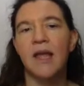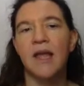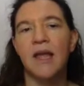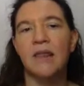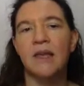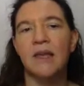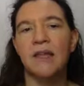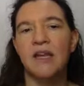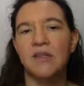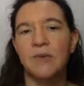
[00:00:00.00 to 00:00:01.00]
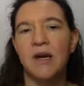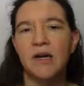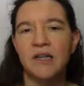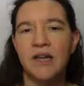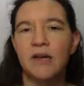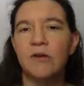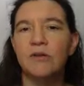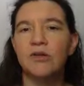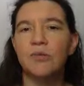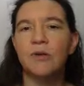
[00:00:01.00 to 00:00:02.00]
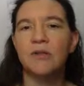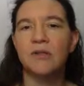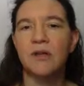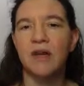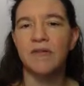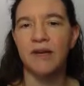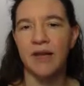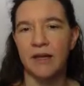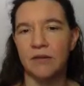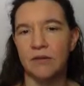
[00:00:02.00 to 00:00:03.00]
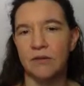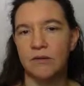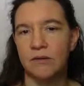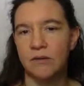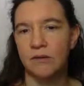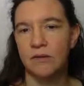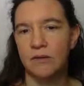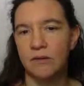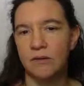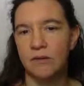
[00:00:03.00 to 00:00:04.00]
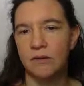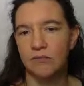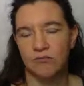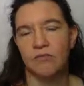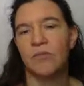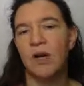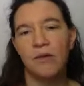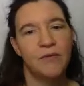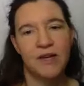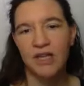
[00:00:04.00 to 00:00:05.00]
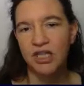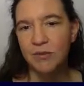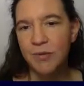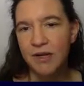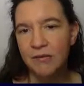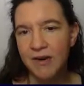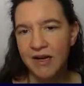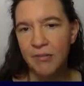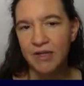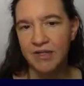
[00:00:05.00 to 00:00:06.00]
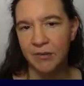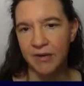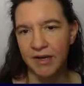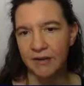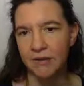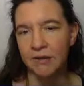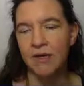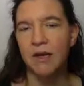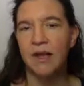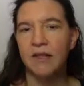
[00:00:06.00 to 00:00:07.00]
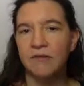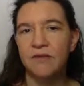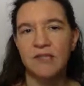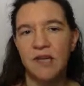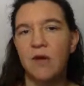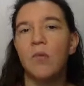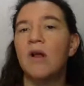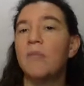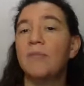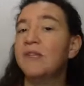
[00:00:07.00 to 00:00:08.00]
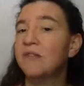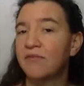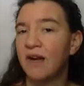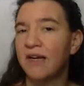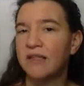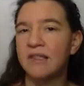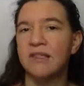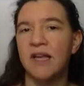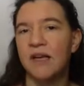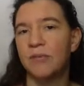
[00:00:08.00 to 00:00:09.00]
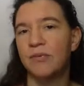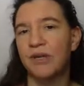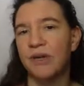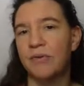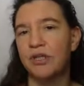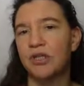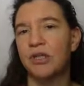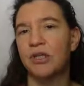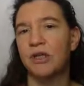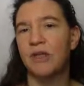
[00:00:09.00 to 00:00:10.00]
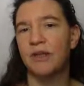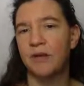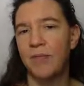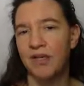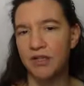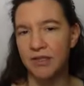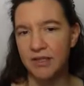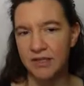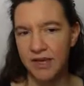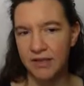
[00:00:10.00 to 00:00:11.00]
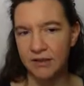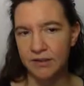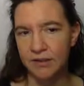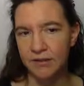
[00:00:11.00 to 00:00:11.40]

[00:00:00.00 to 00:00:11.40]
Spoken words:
And then the SPR attack also wants to have an X. Well, we can just pick randomly some X. Then we say, well, please find us a second pre-image that matches this X.